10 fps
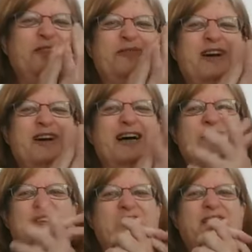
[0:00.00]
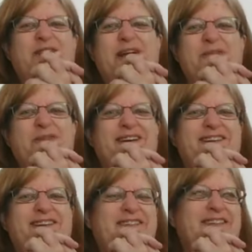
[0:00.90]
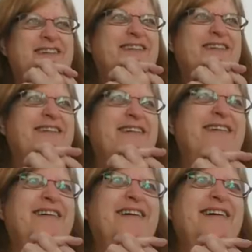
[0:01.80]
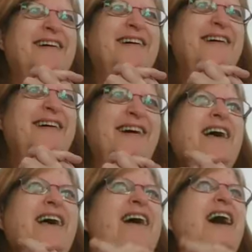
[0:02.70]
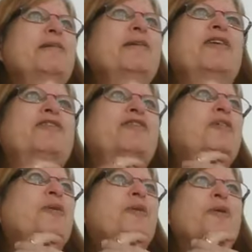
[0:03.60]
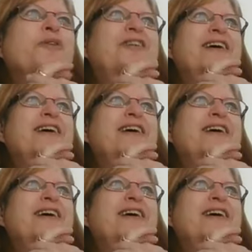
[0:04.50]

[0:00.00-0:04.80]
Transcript: why I'm a solo person. I'm a lost cause.